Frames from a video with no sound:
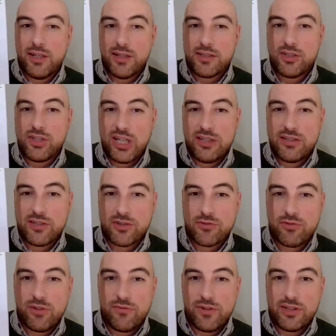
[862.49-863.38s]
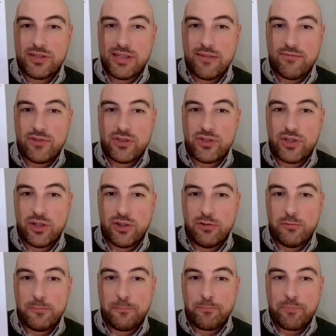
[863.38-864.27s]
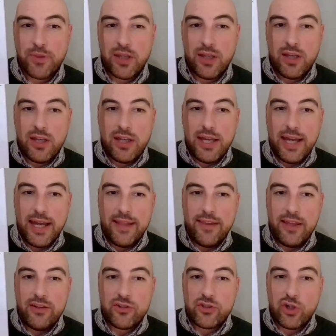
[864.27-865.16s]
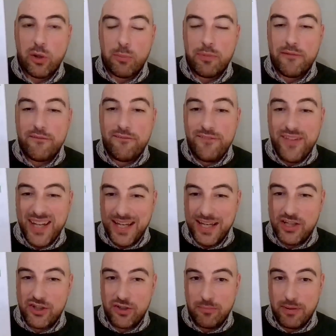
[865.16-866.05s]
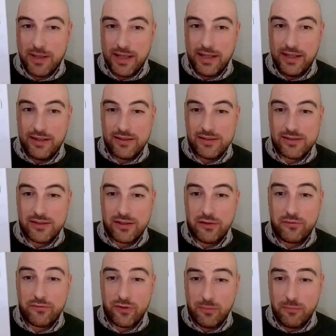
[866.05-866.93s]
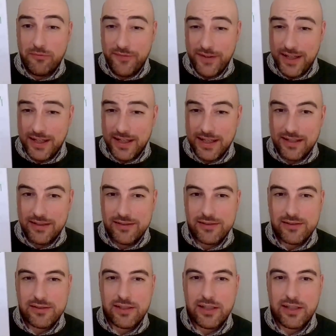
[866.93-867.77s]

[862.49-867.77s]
The Jason Scrivener 7-2, and then top Finnish player. So from Finland.